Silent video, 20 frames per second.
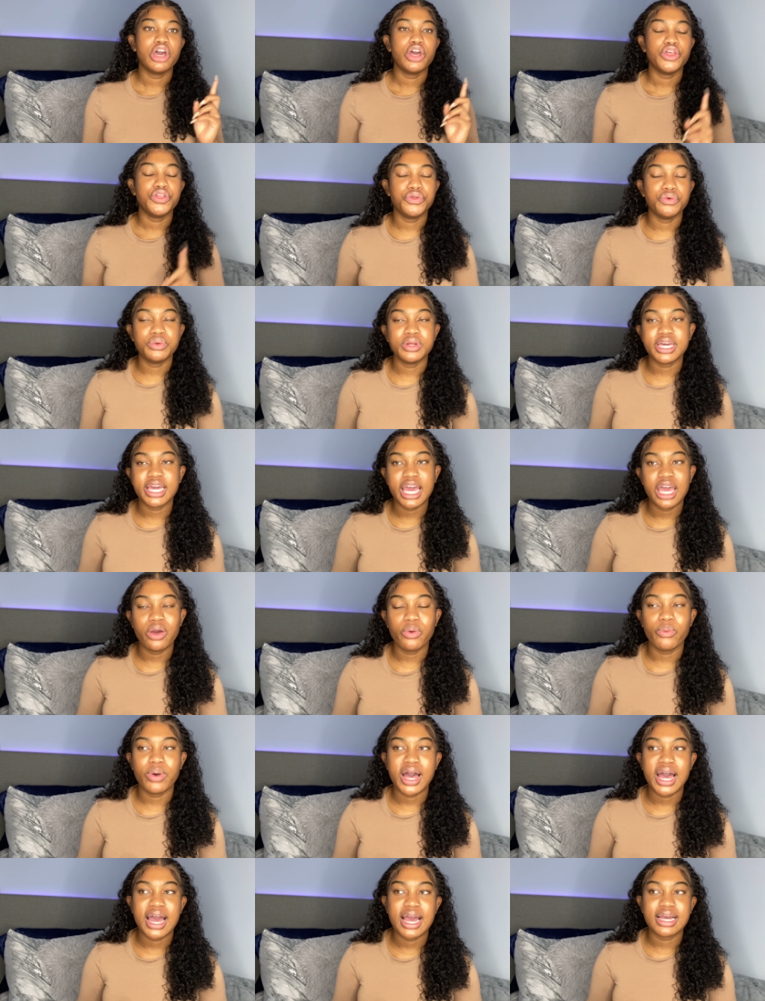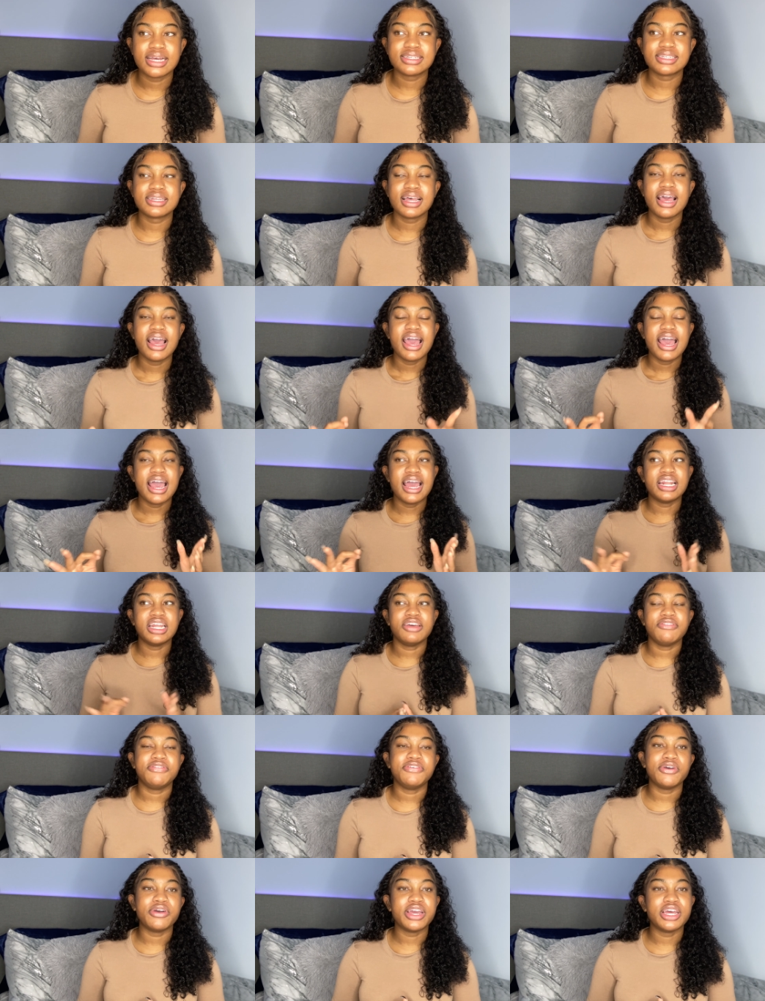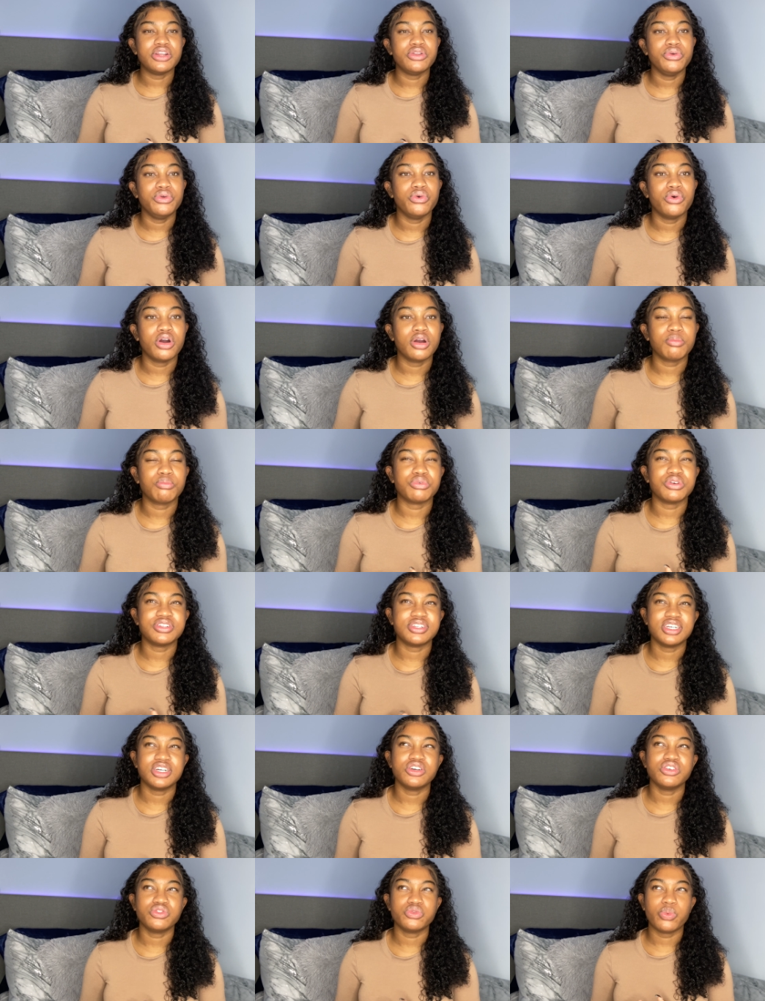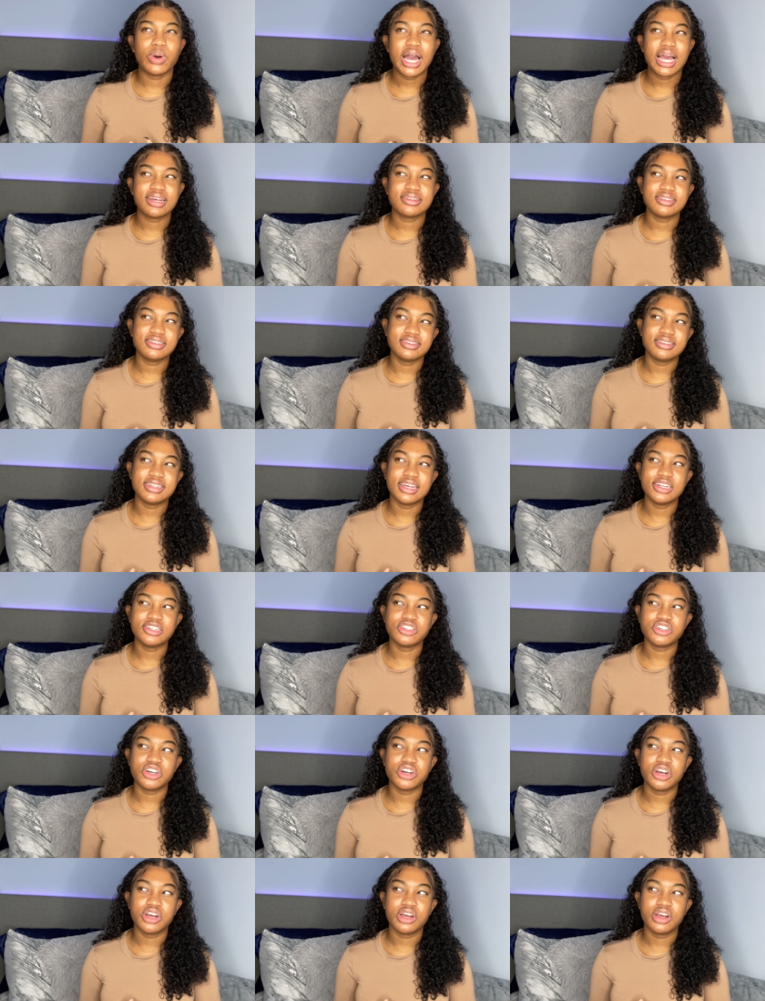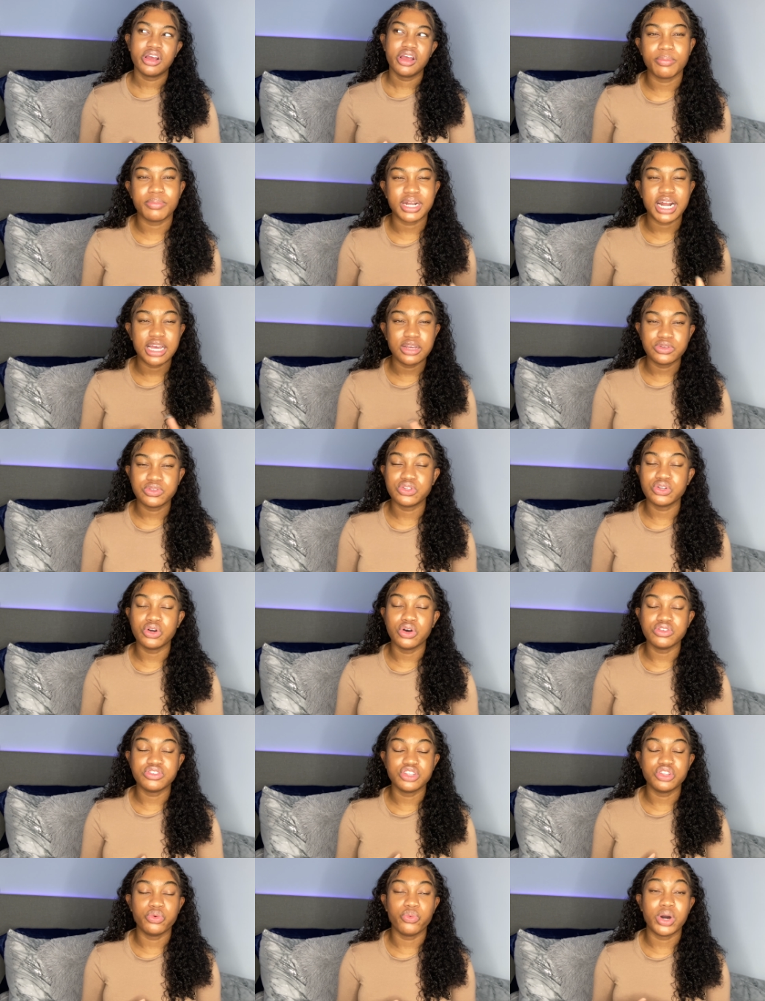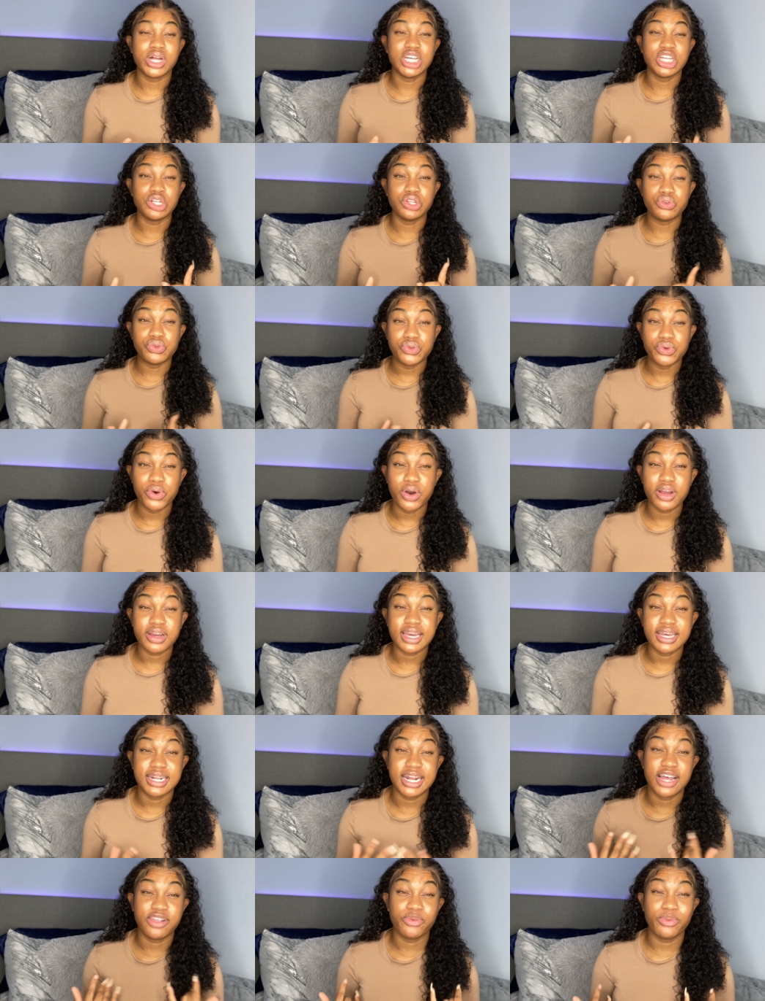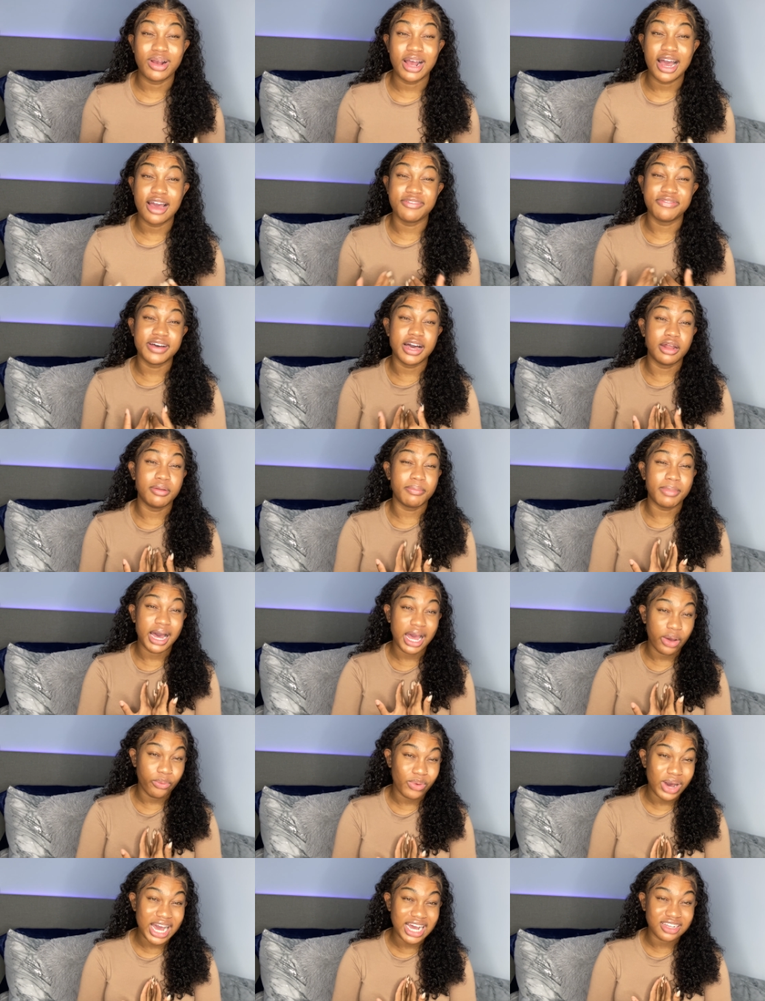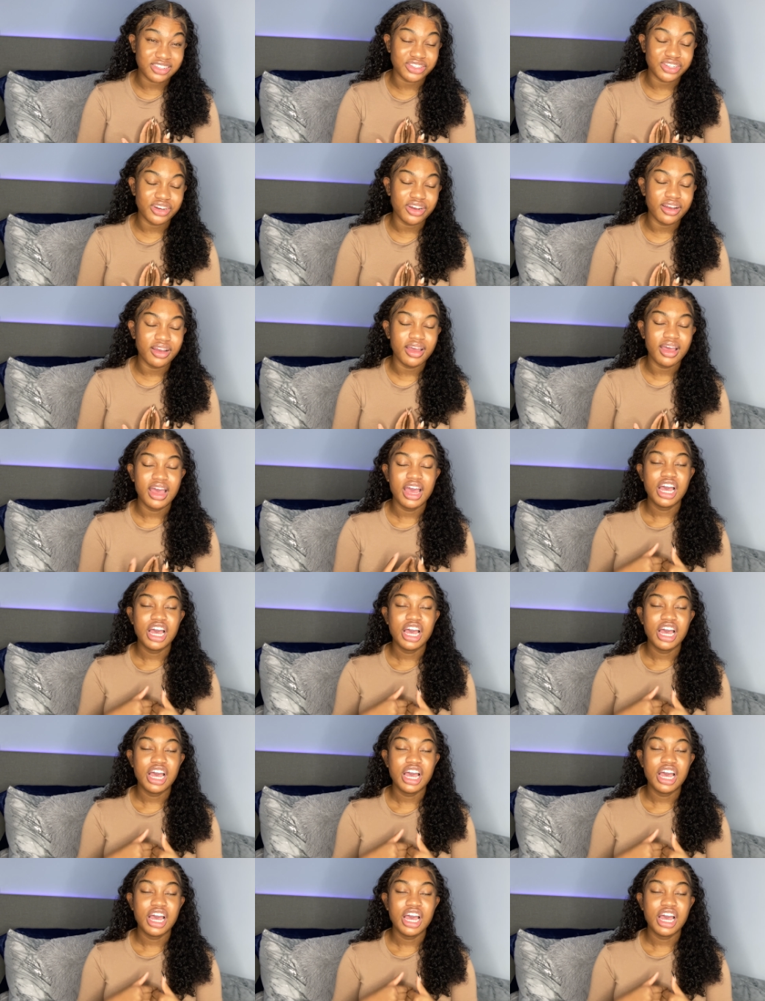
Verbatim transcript: Uni K Wax, and if you're in New York, Brazil's Waxing Center. But I used to go to the one in New York and that's where I found my waxer.